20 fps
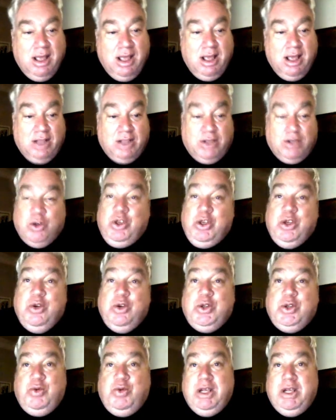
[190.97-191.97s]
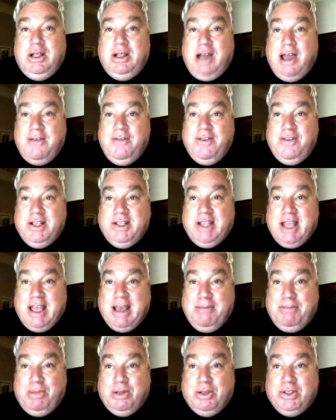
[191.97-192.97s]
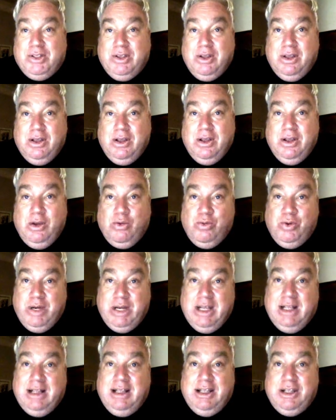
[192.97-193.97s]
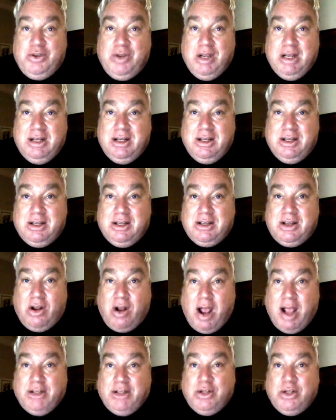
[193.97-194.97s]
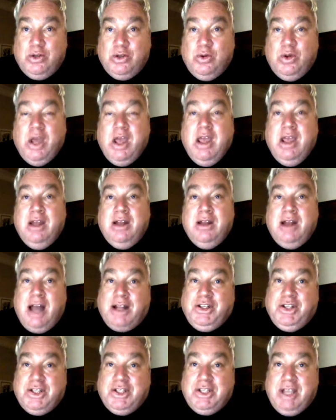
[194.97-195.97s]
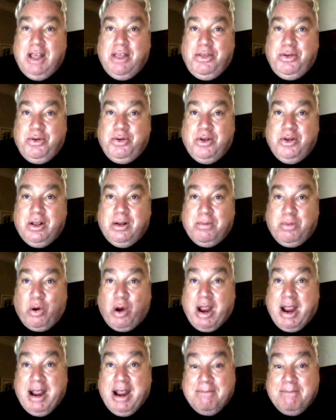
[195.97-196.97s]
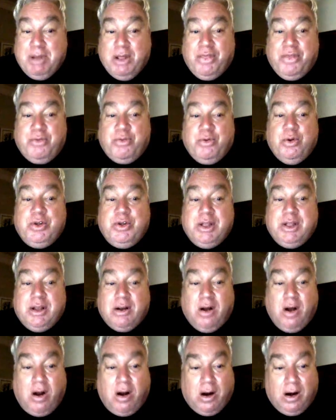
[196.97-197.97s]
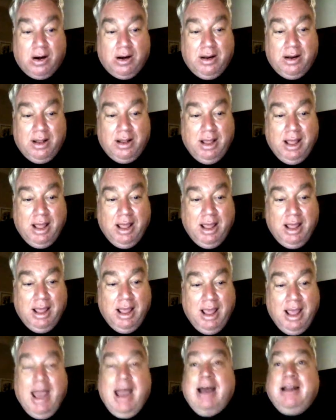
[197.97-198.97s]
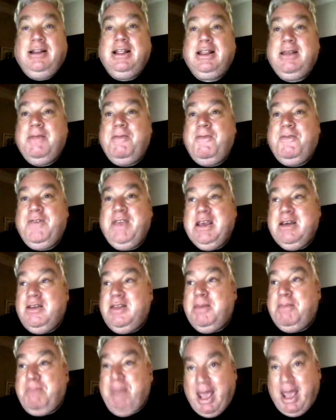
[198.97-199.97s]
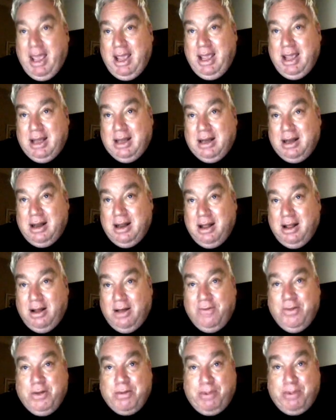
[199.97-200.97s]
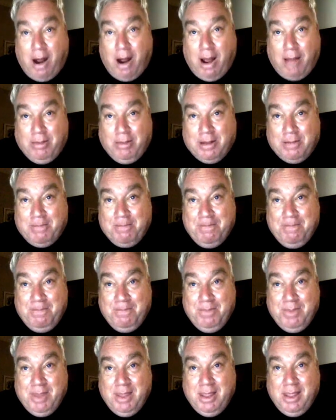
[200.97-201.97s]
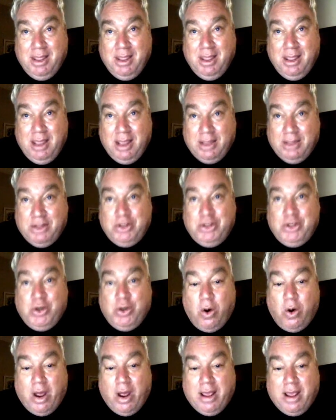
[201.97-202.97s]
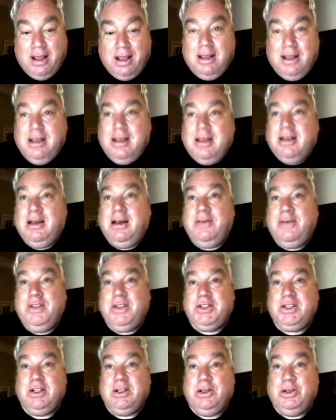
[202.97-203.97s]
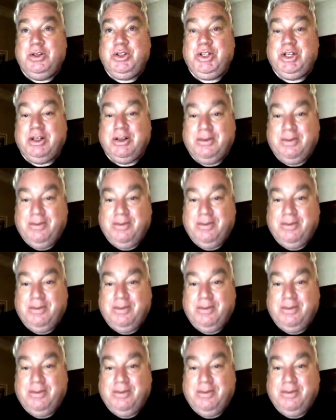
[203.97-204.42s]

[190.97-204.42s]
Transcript: So use real life examples. Really try to not just get through to their brain, but through to their heart. And let them feel the pain of the problem and the joy of the solution.